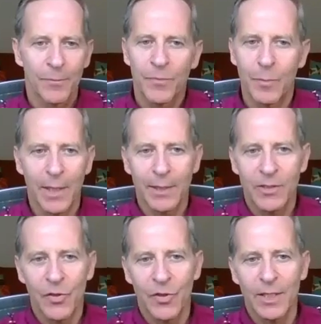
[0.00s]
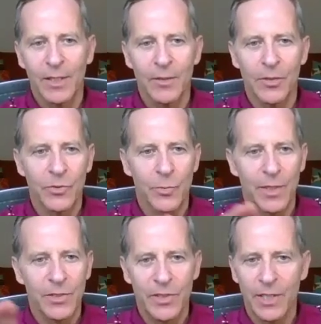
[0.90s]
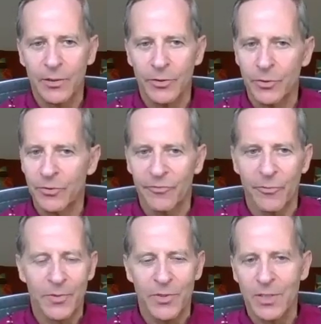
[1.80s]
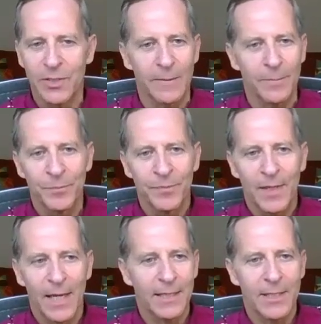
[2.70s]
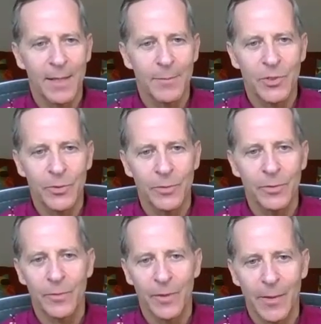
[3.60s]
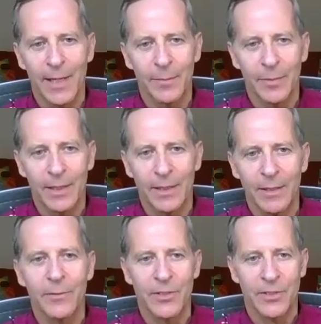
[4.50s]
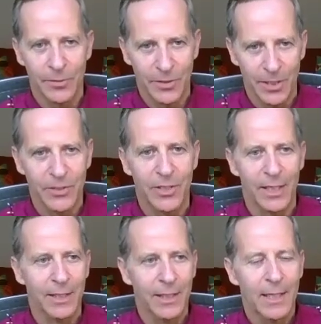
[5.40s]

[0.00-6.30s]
But to think that there's one single uniform system anytime soon, regrettably, there is no such thing.